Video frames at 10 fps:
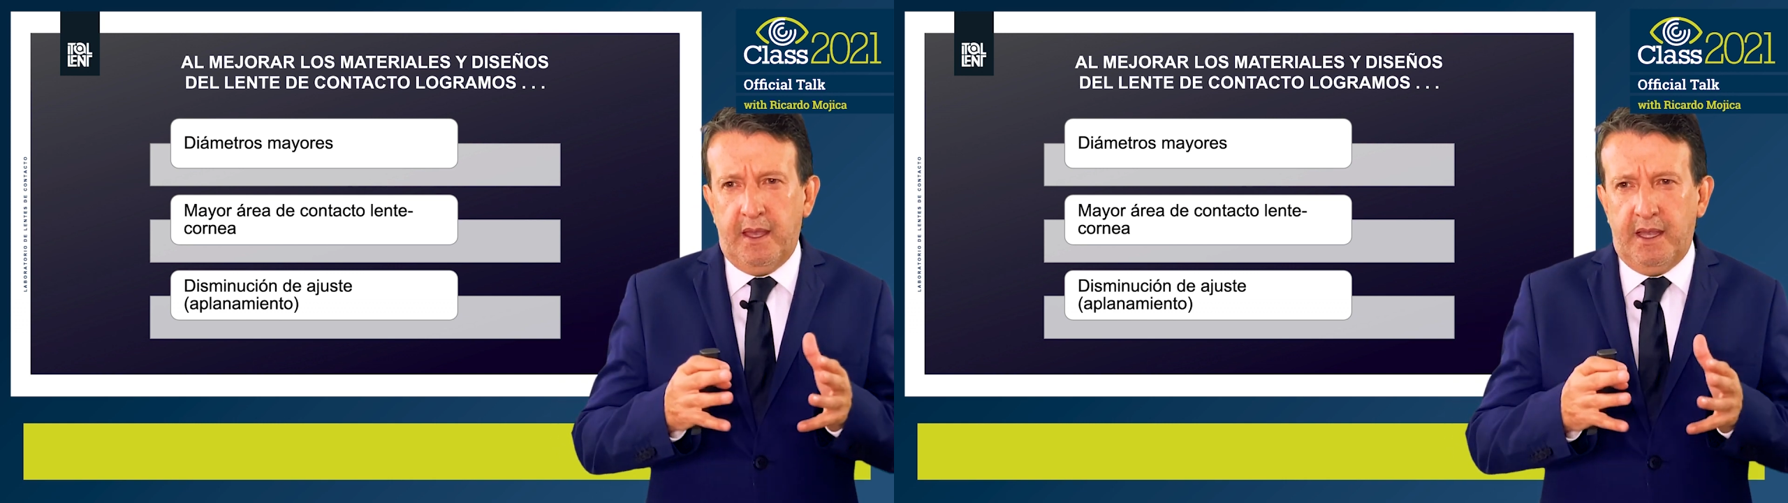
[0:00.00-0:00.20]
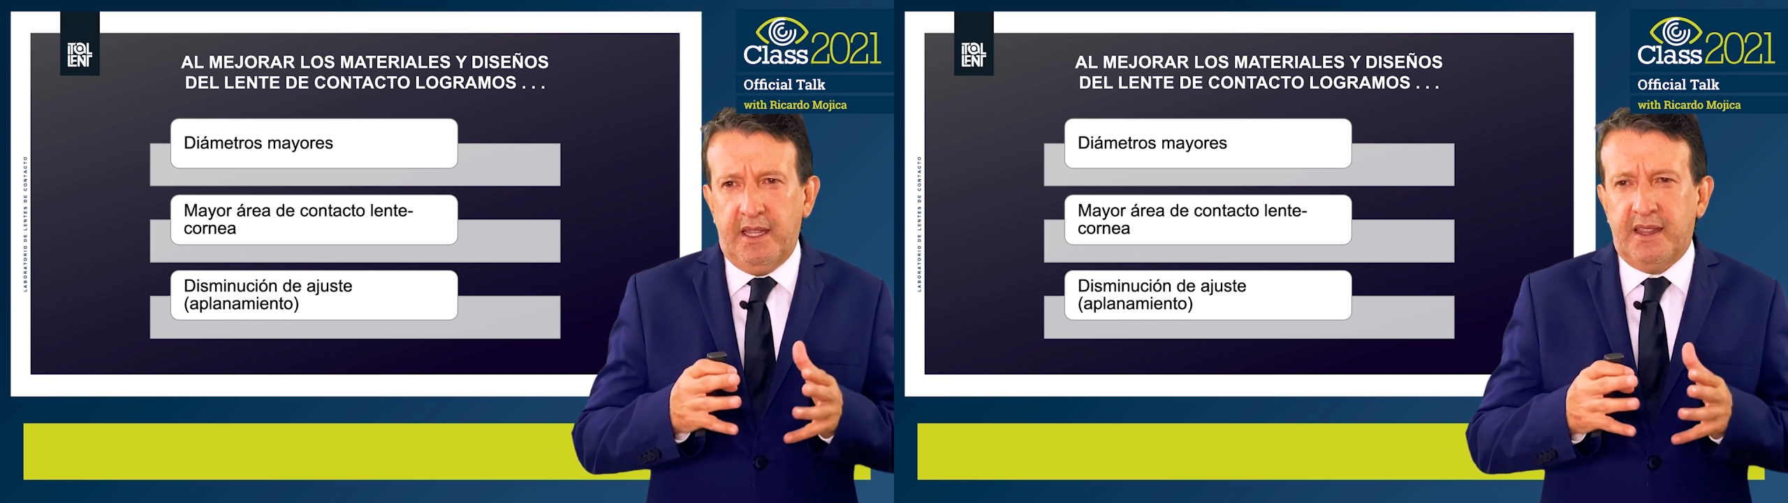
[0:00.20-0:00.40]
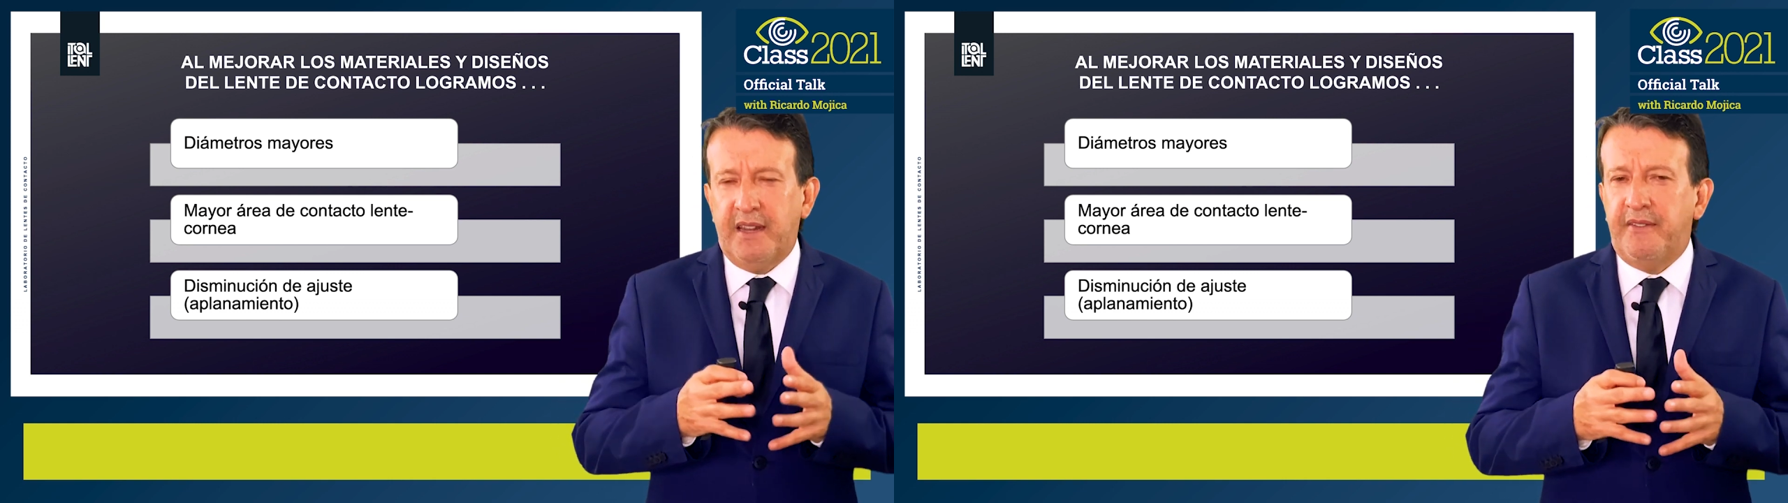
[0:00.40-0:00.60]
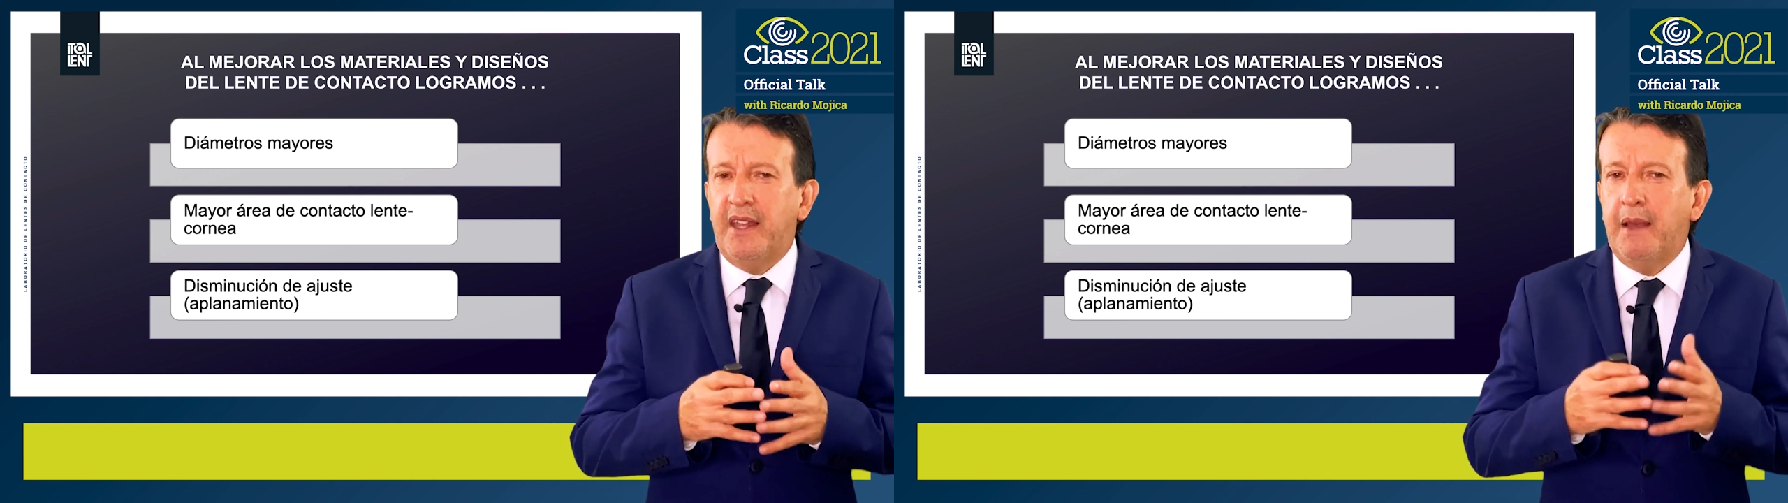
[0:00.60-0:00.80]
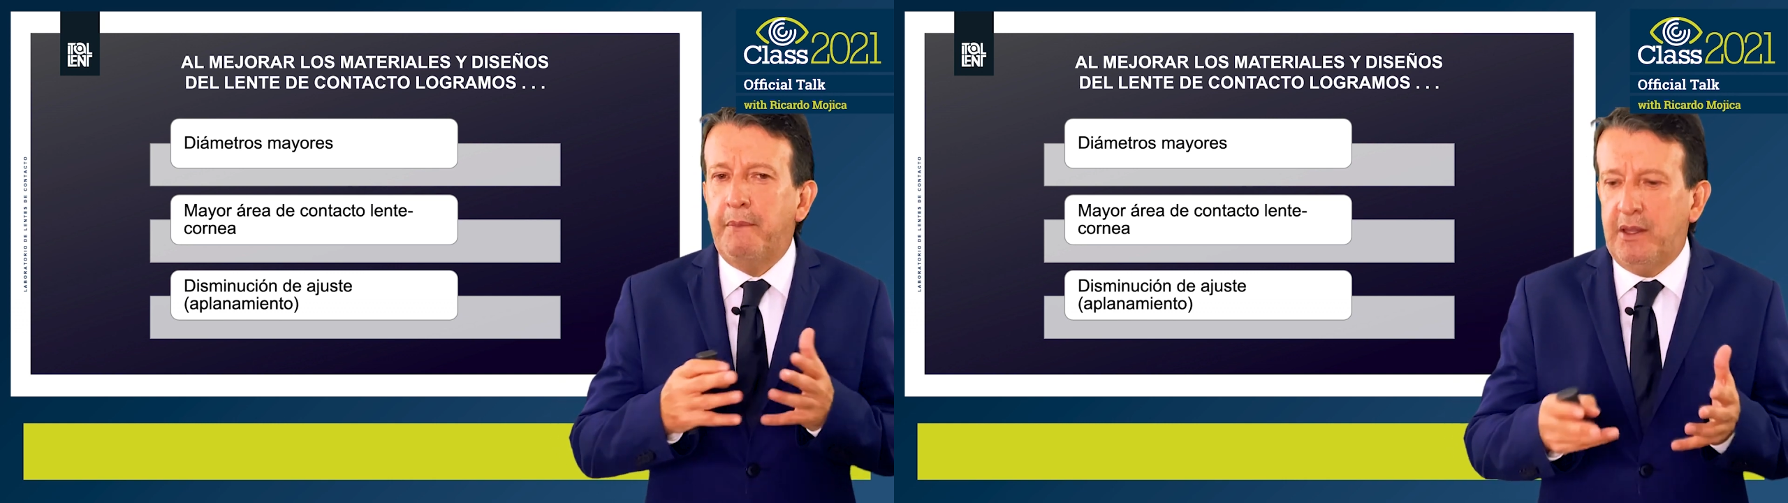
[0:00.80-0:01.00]
of
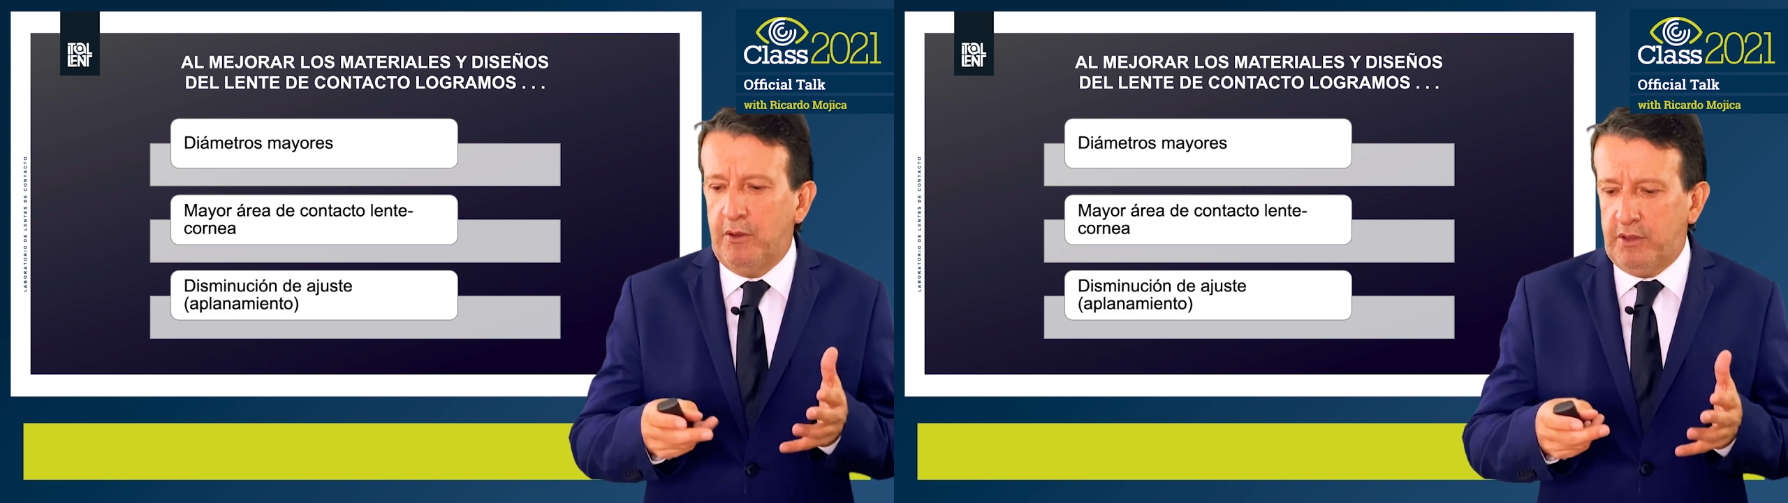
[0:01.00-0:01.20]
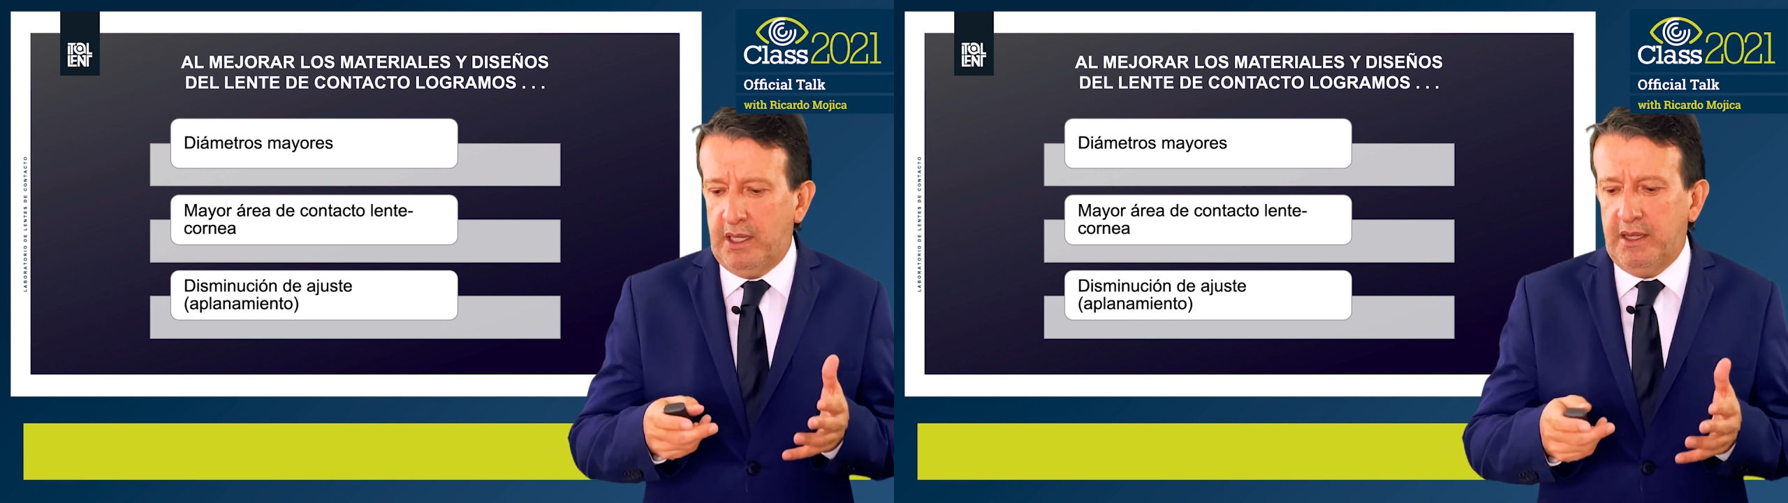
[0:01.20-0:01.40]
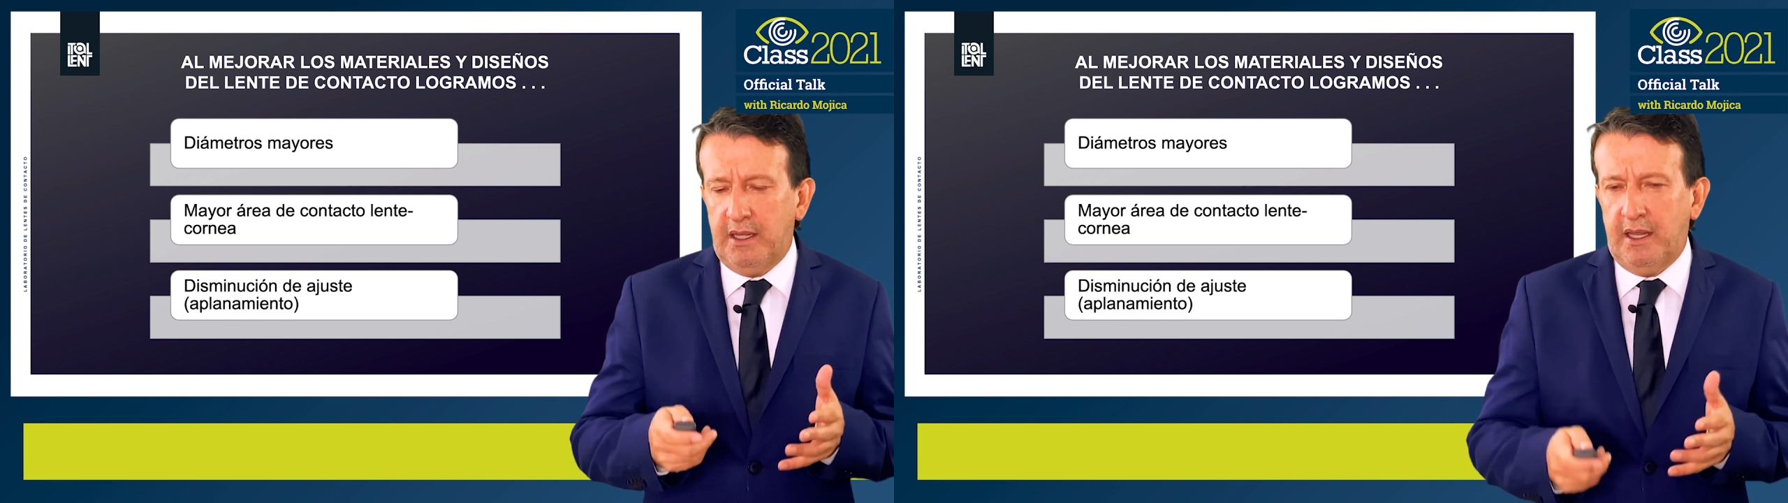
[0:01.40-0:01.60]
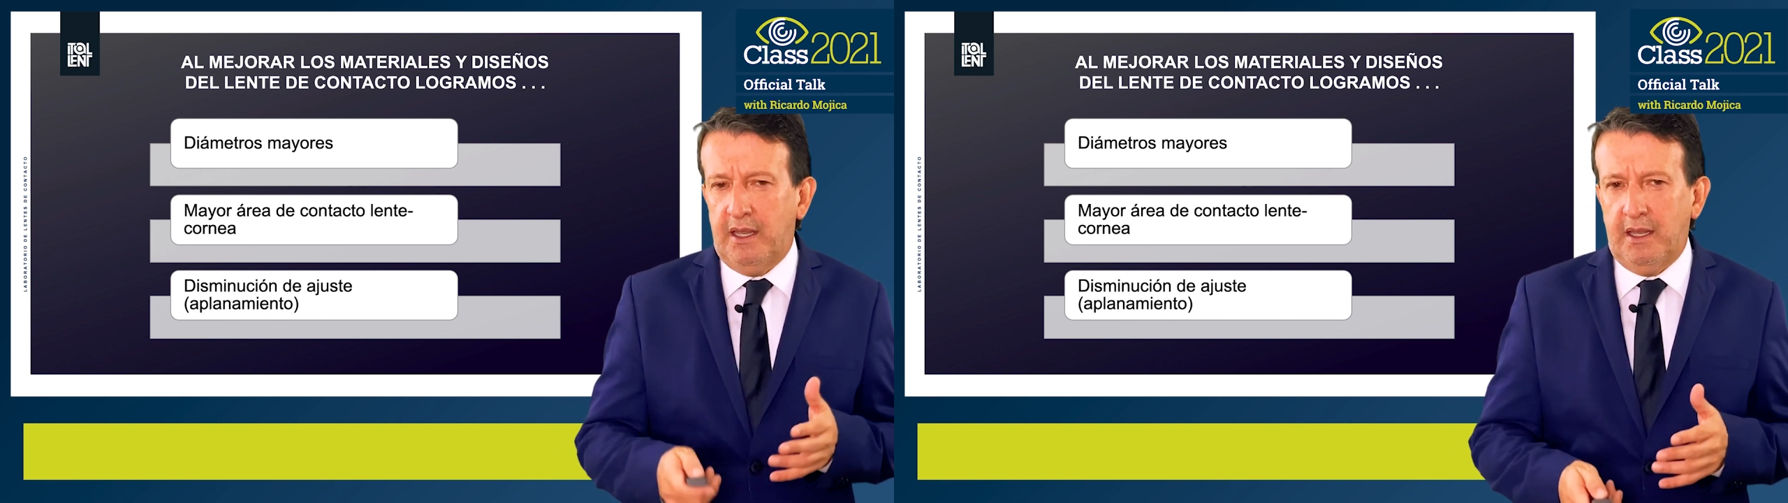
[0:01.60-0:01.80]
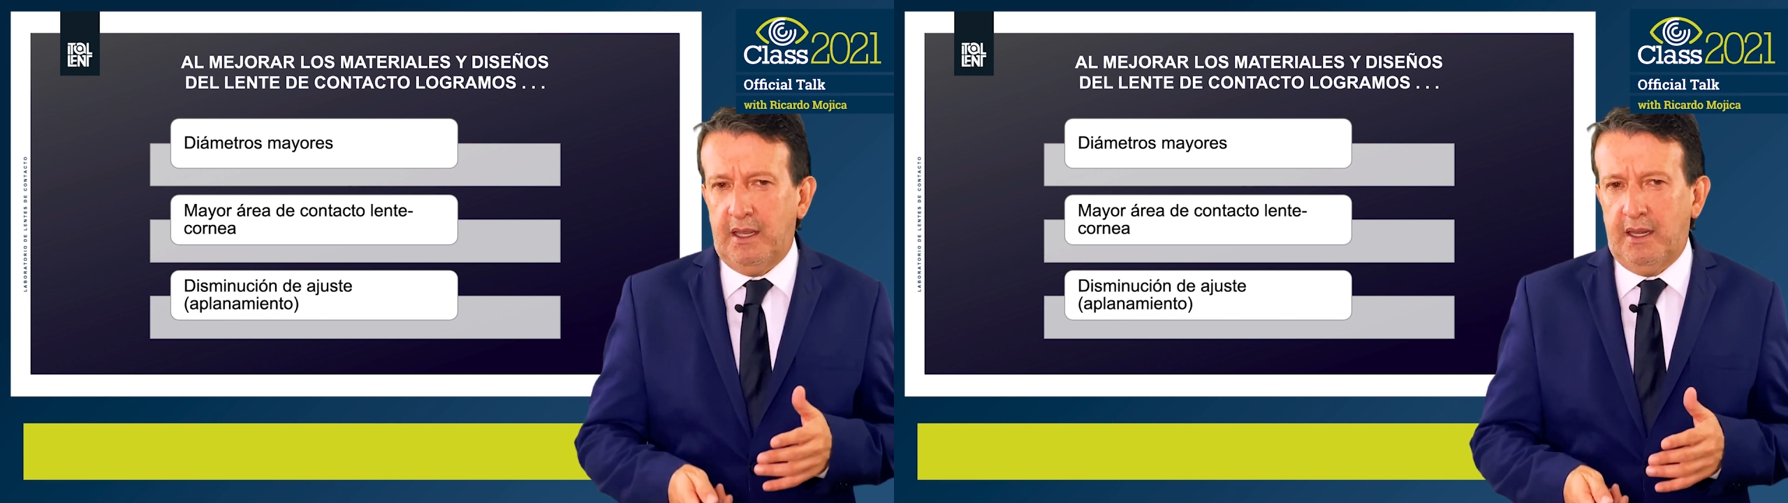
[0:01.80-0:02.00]
optics of that patient's
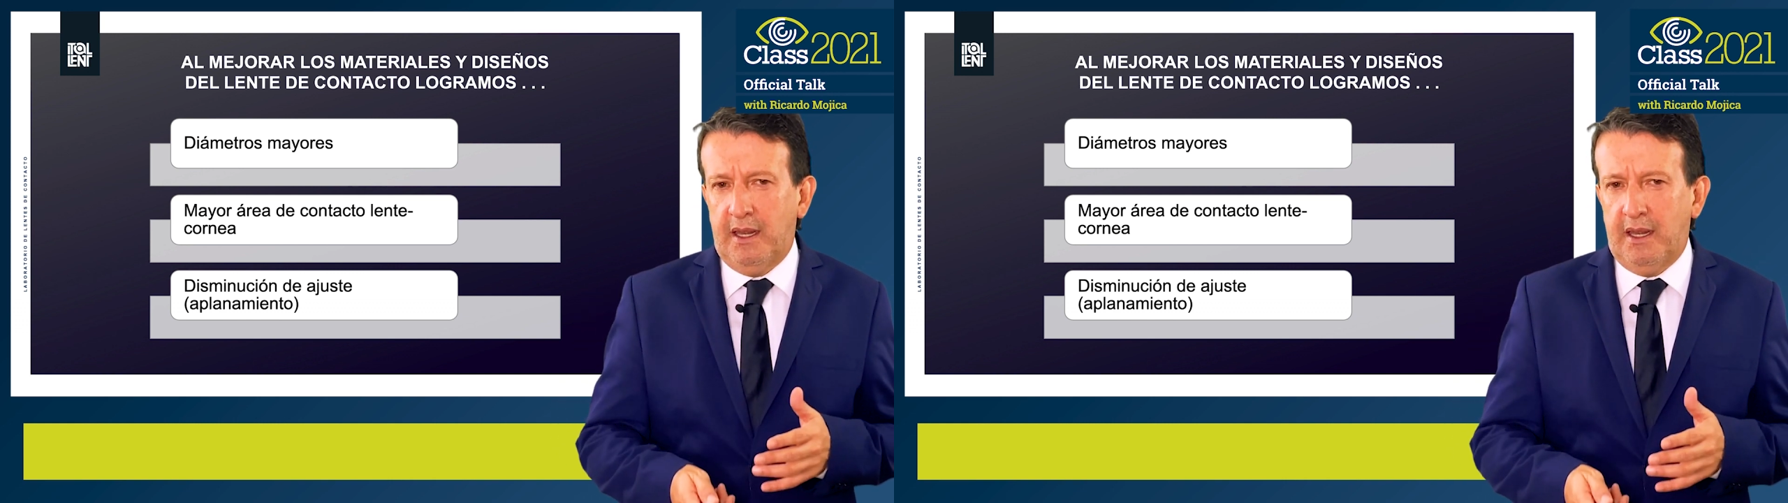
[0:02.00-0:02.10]
pupil.